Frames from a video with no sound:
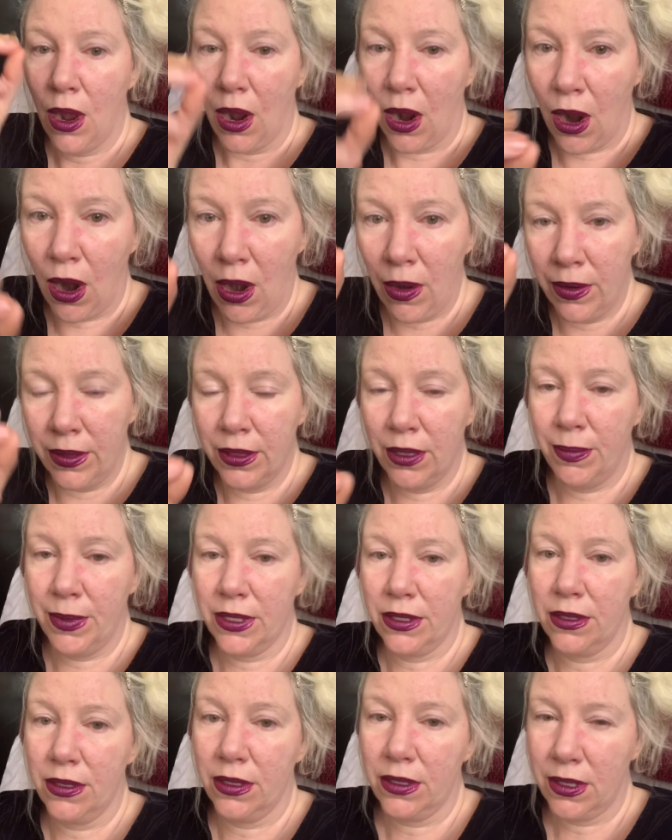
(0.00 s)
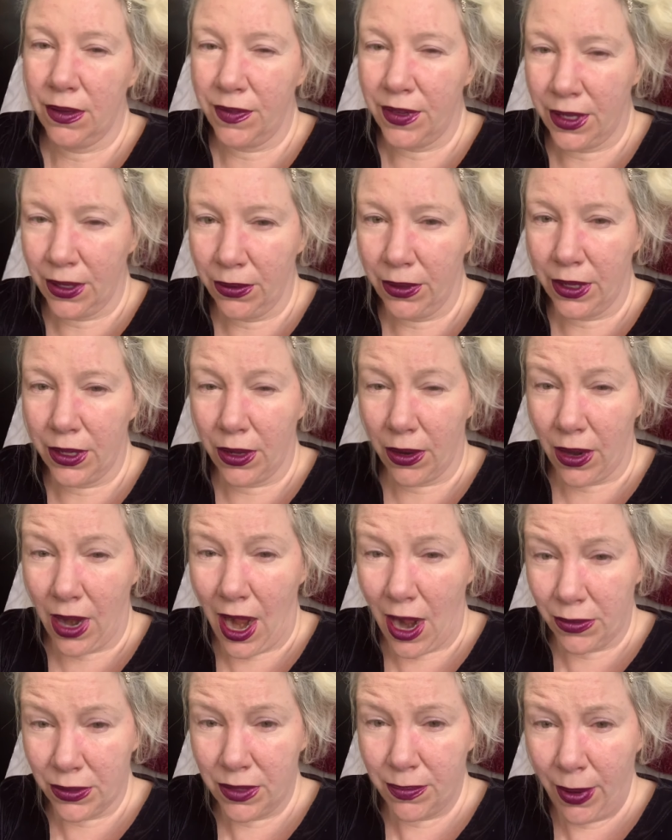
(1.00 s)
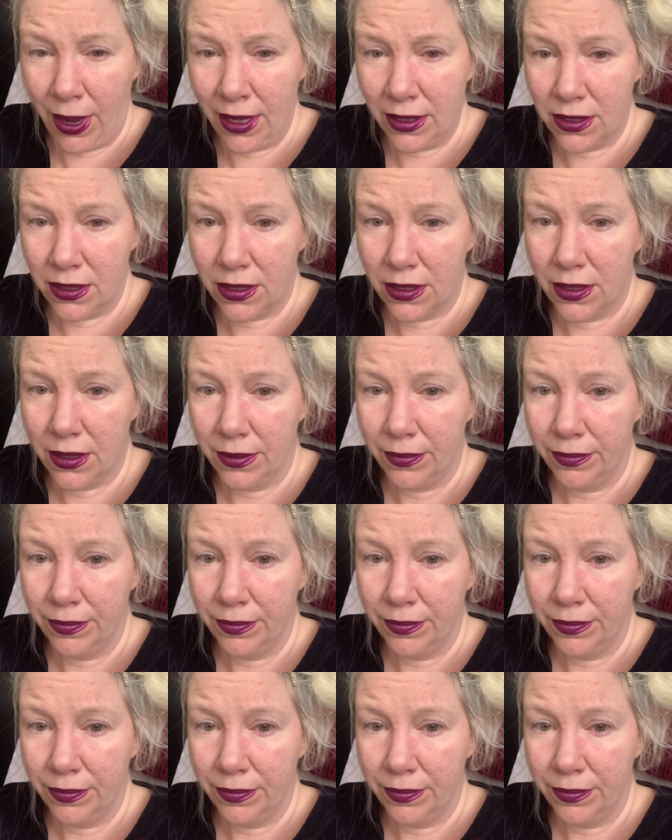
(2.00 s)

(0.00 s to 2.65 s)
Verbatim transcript: are in the business of killing your house pets.